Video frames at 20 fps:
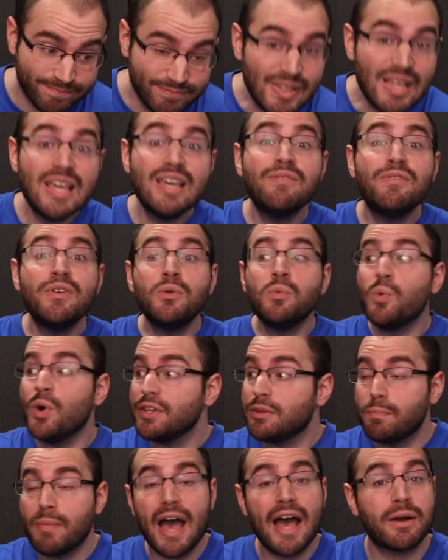Even
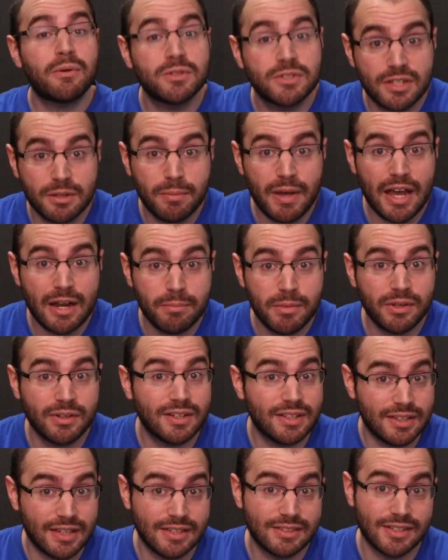with backwards
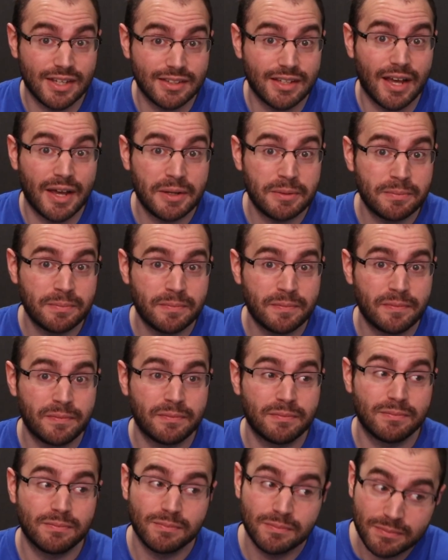compatibility, they said that.
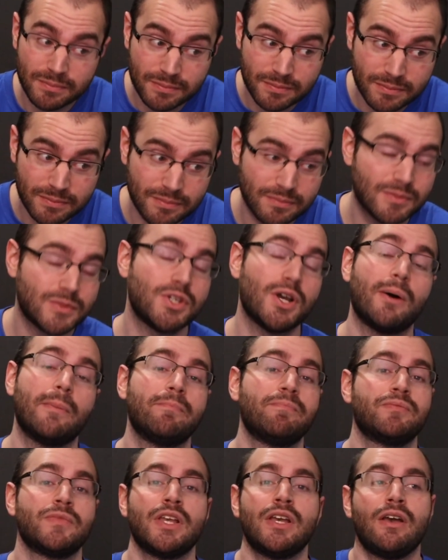So,
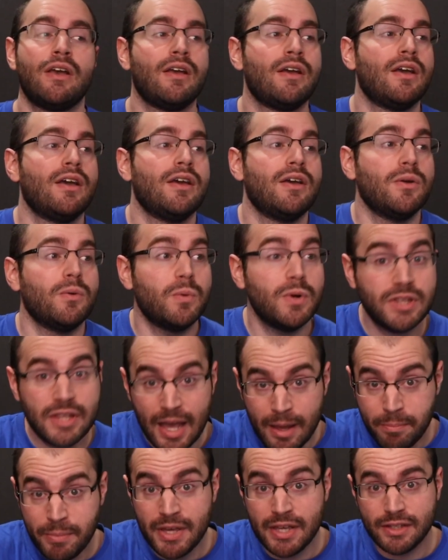with
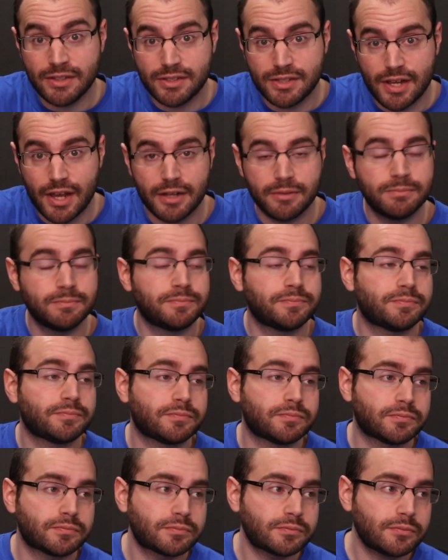that being said,
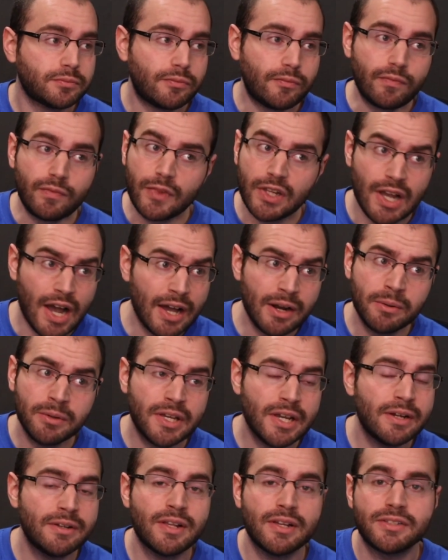I don't
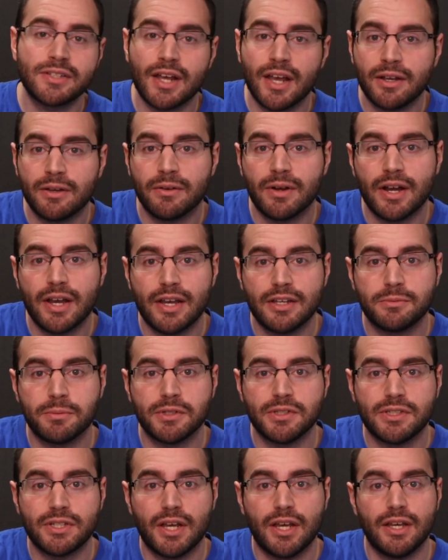care that Sakurai has
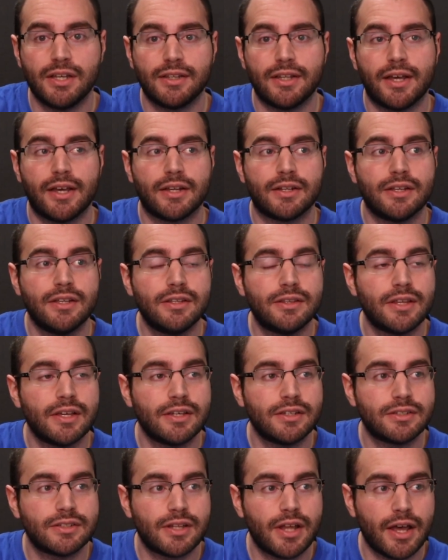been saying that he
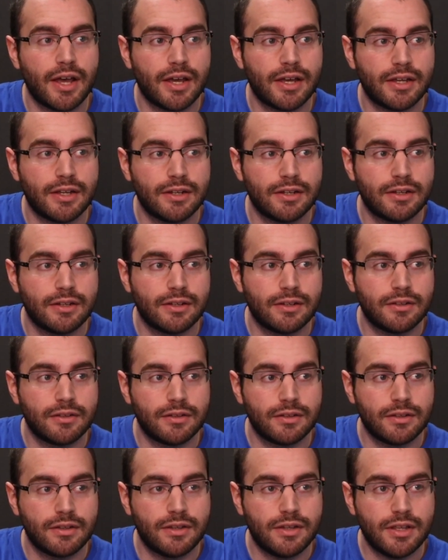thinks that
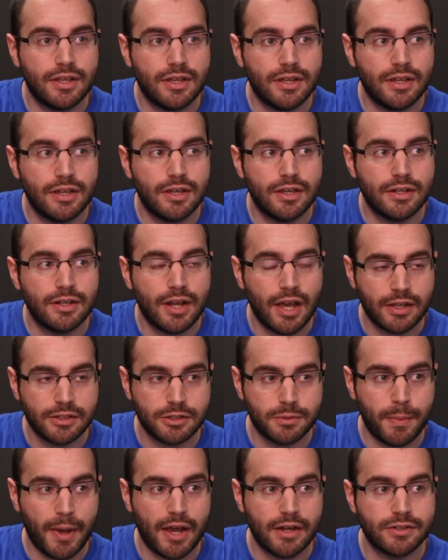the next
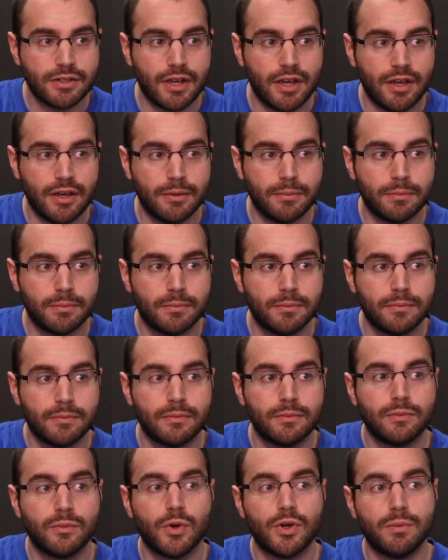Smash game
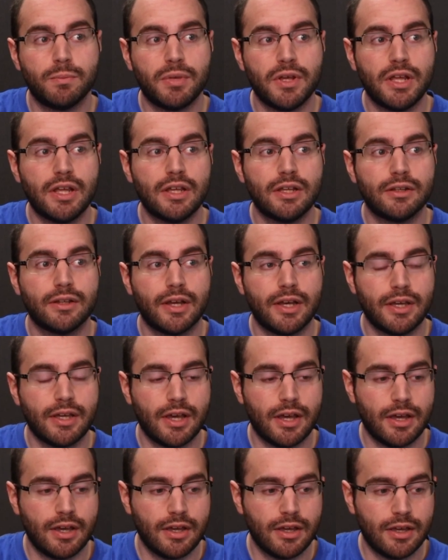would be like
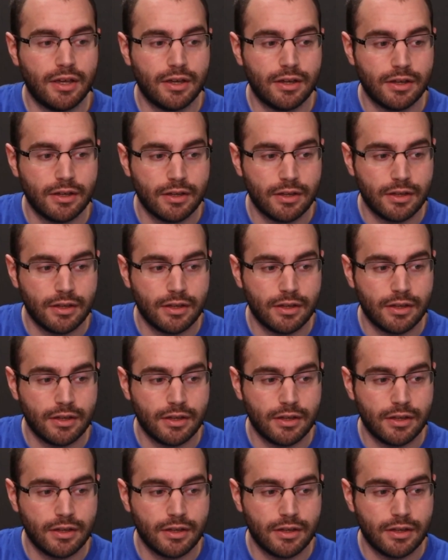a